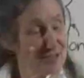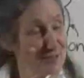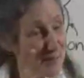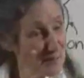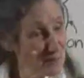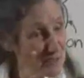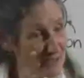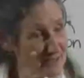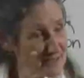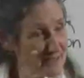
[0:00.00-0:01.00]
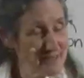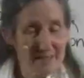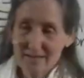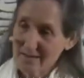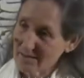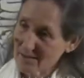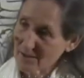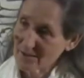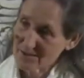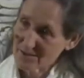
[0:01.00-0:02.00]
Do you remember what I said? Anything that
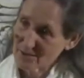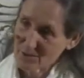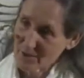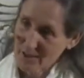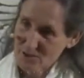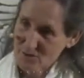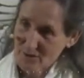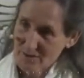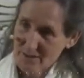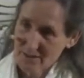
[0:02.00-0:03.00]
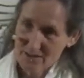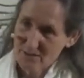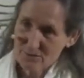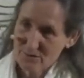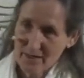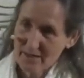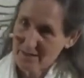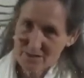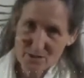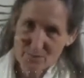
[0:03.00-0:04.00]
goes into your gastrointestinal tract
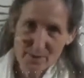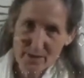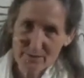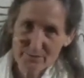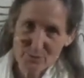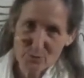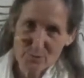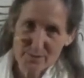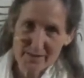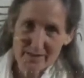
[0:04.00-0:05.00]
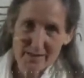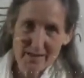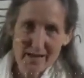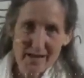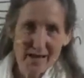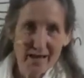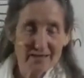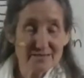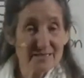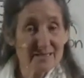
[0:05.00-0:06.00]
is not part of you or me
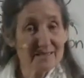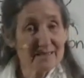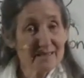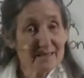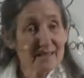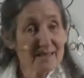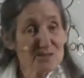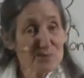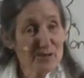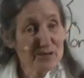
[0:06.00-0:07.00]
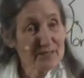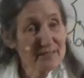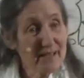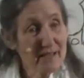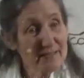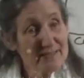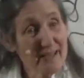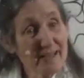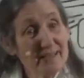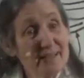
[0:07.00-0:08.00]
until it gets broken down and
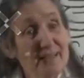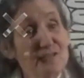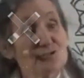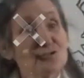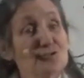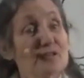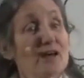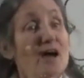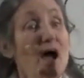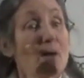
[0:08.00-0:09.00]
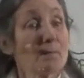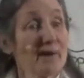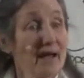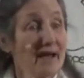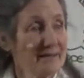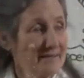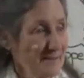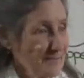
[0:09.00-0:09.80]
taken into the blood.